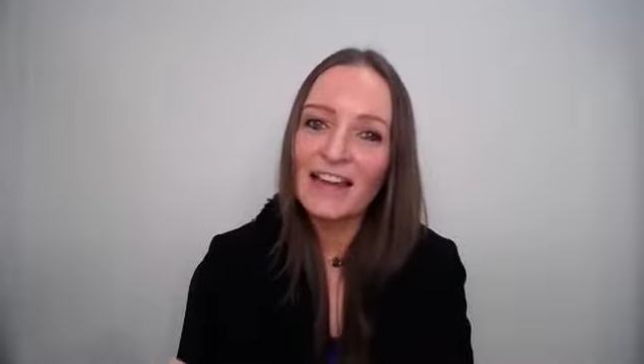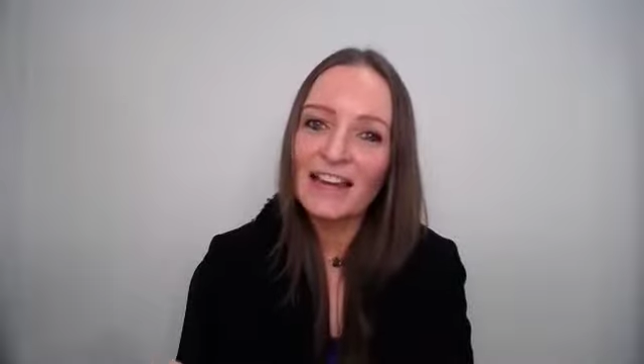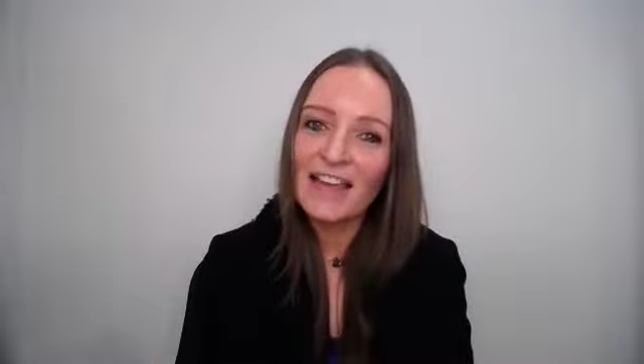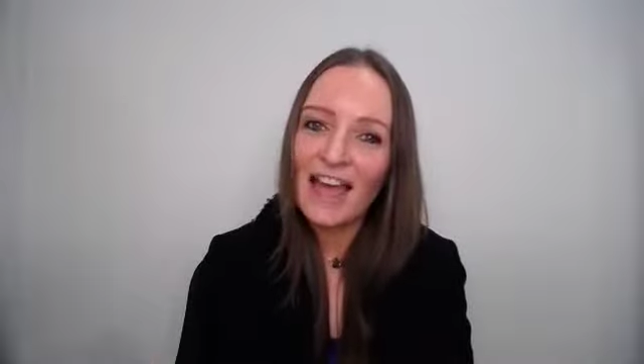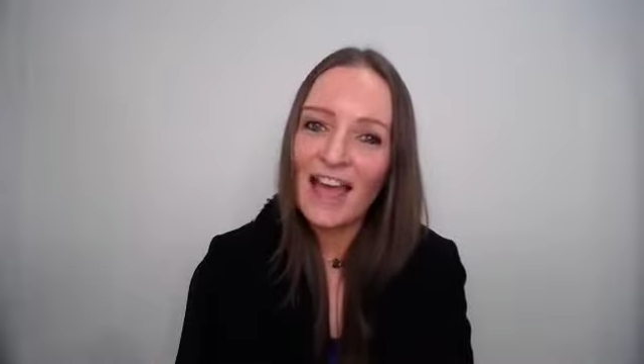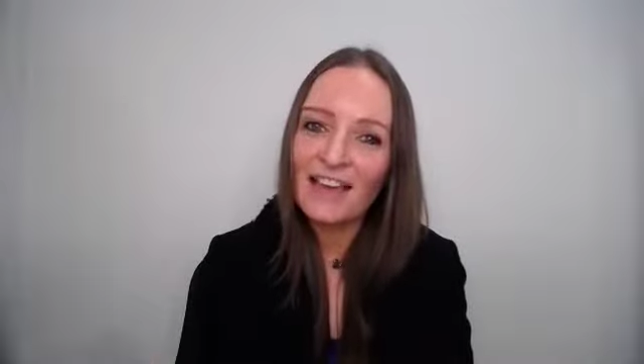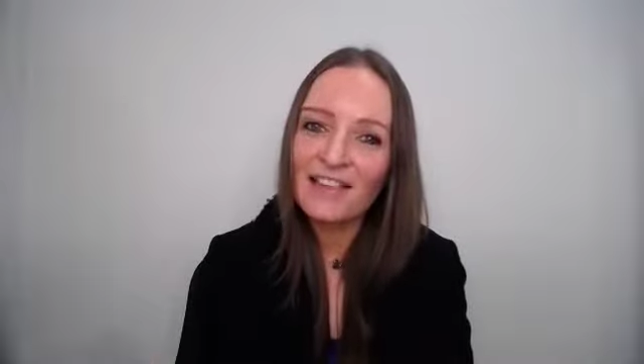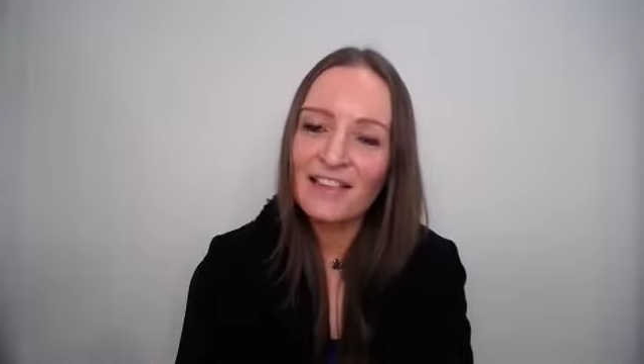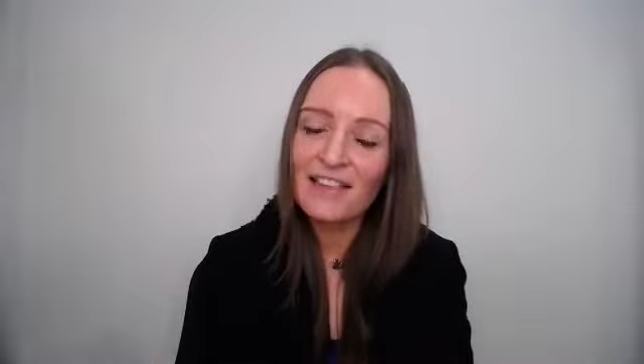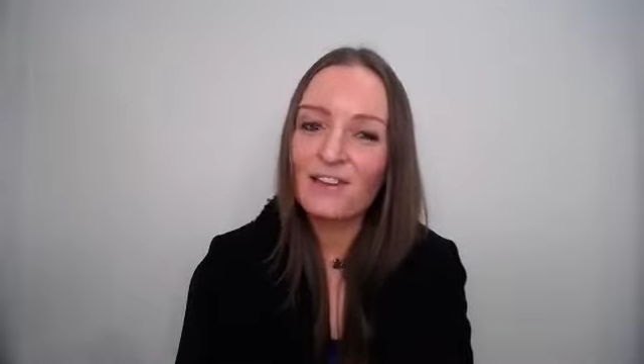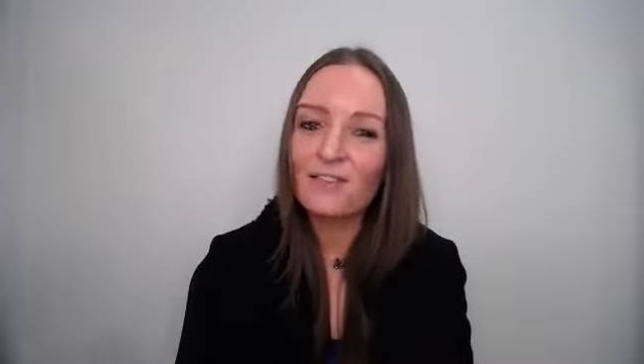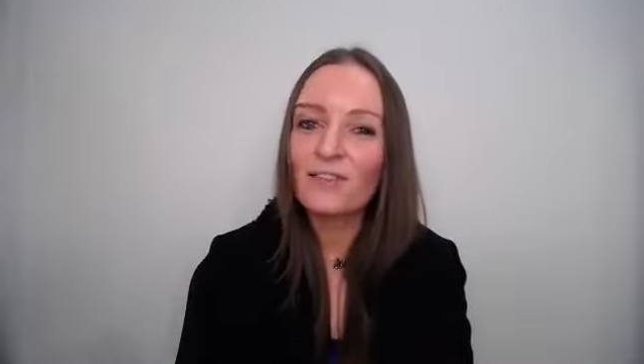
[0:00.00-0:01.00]
NK
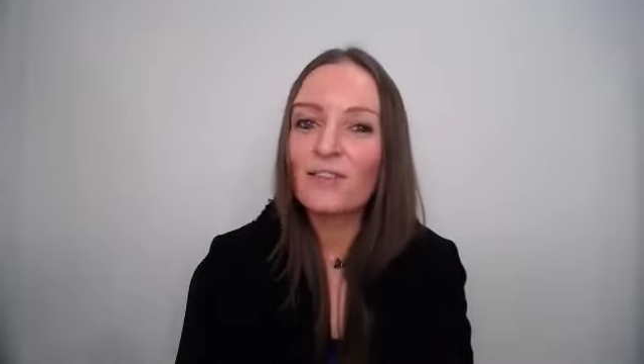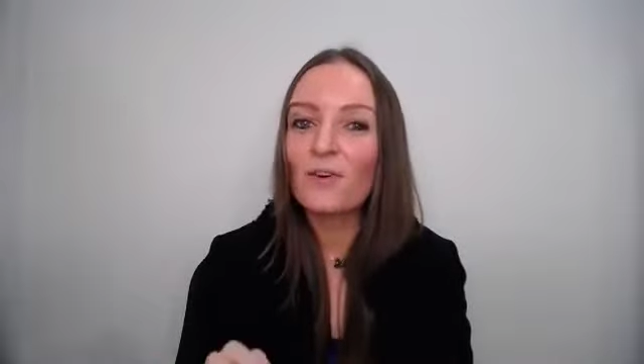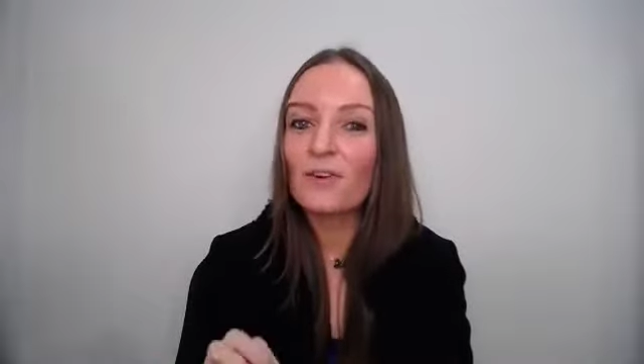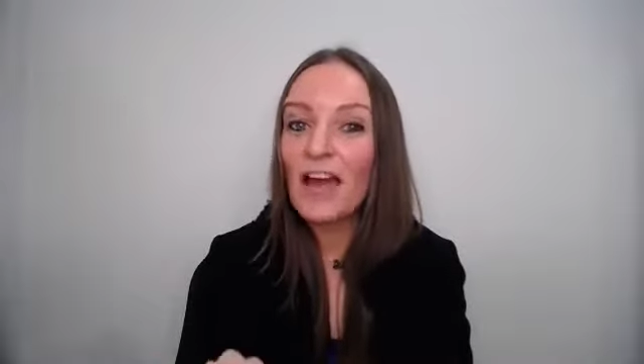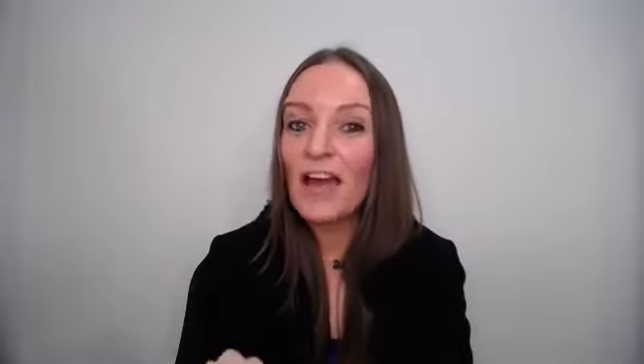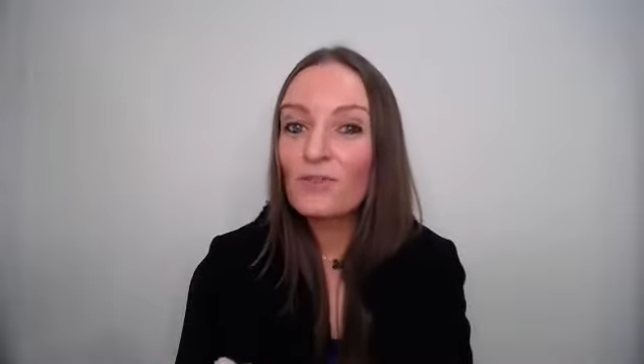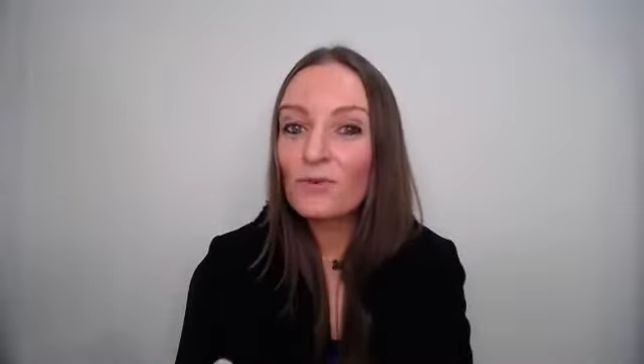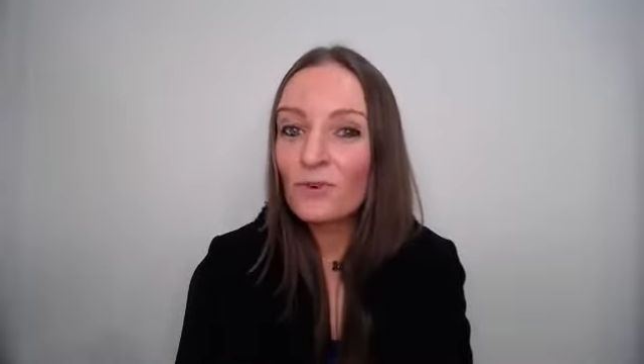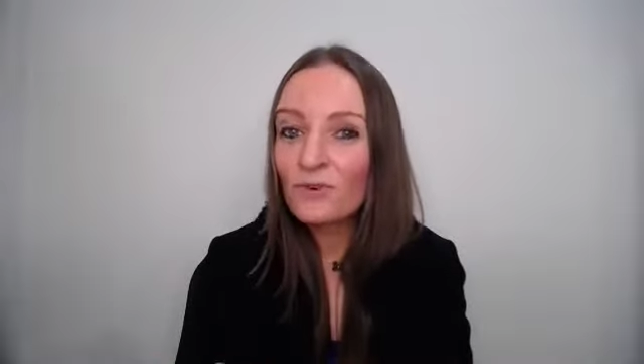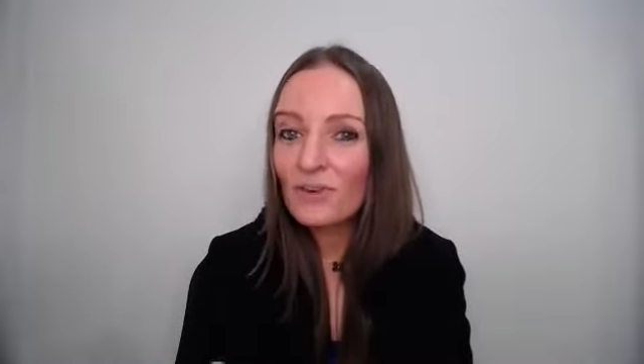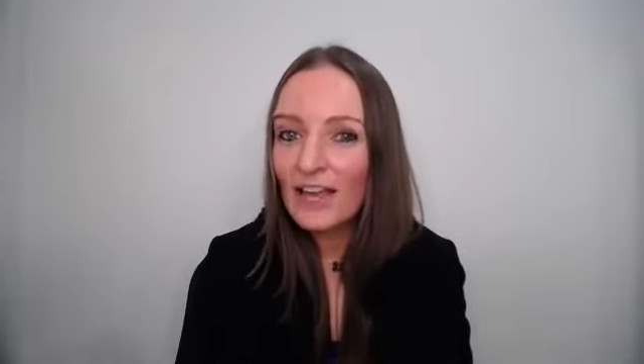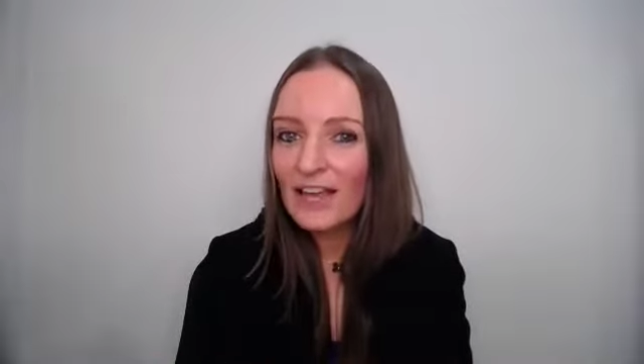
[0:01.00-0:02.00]
cells or
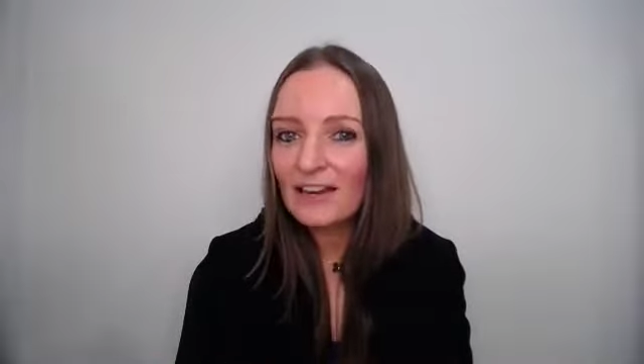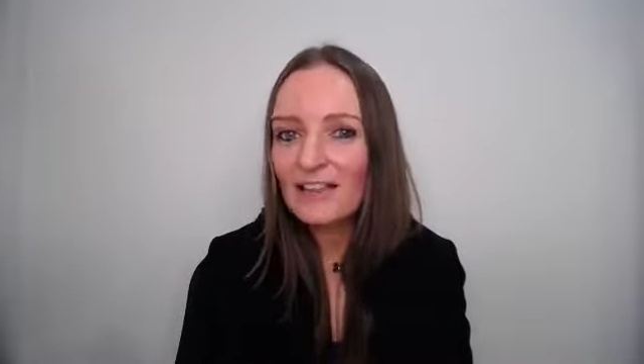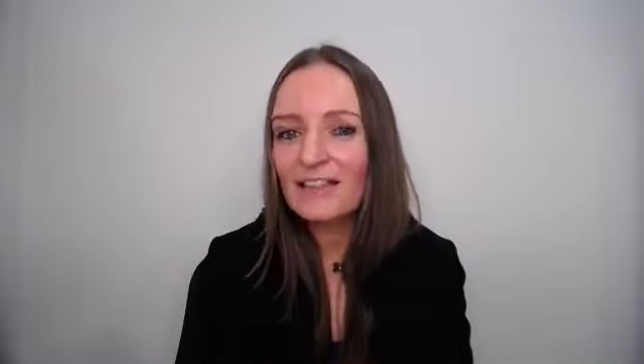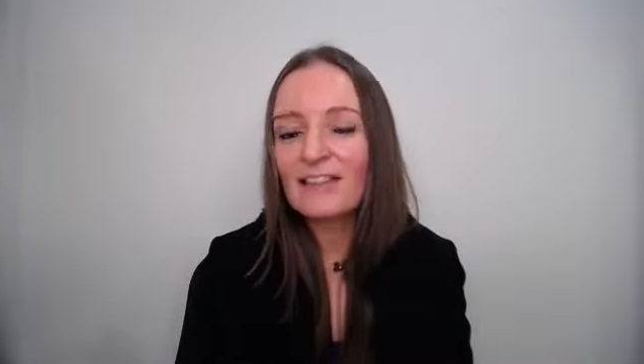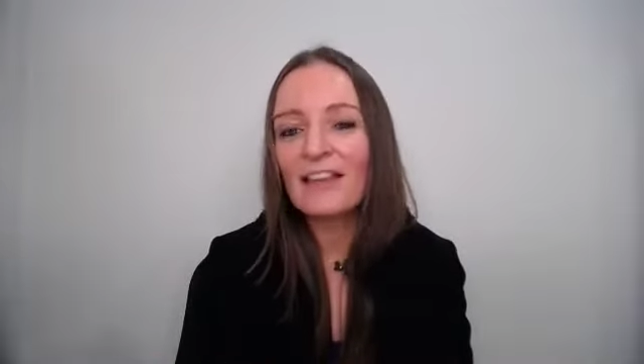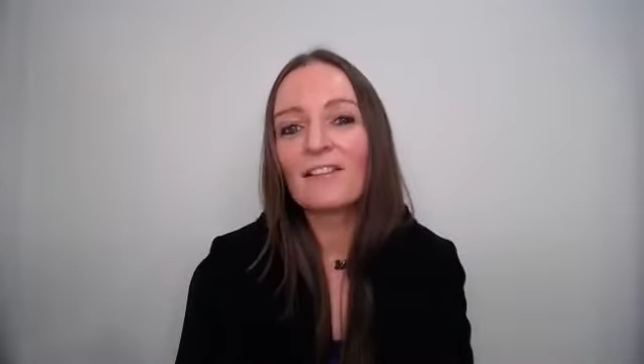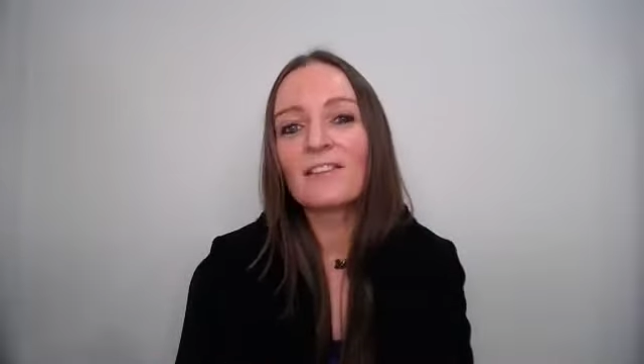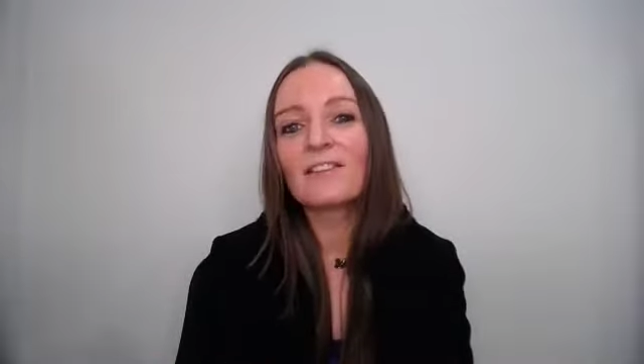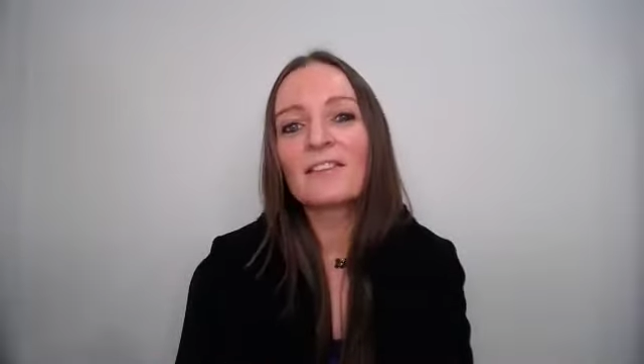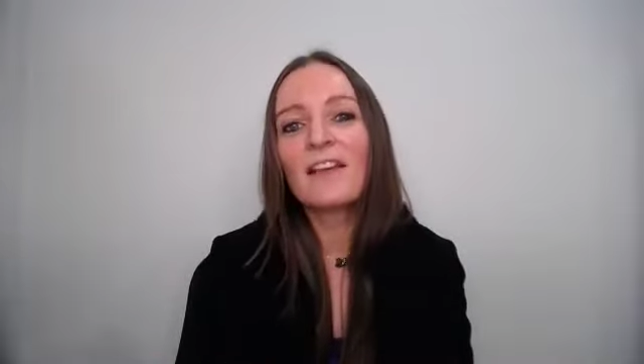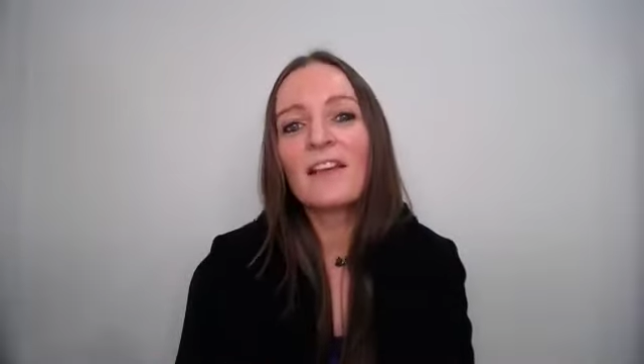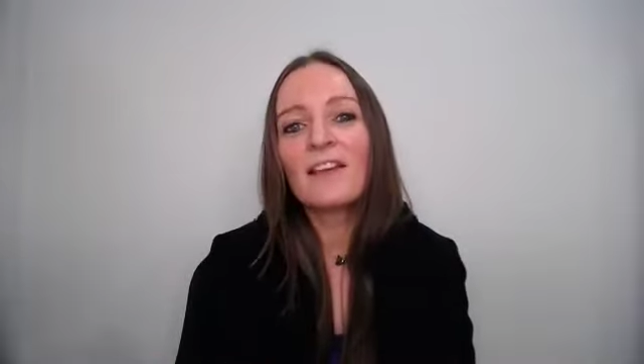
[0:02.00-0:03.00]
natural killer
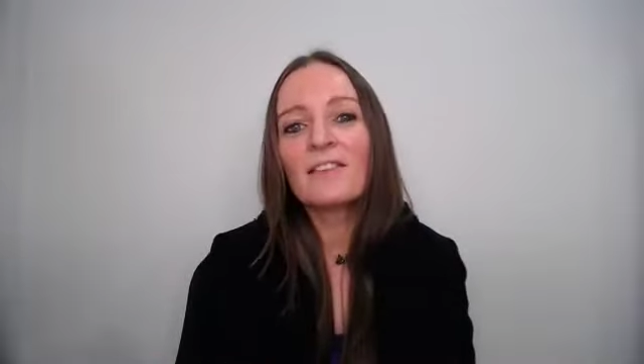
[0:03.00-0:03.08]
cells.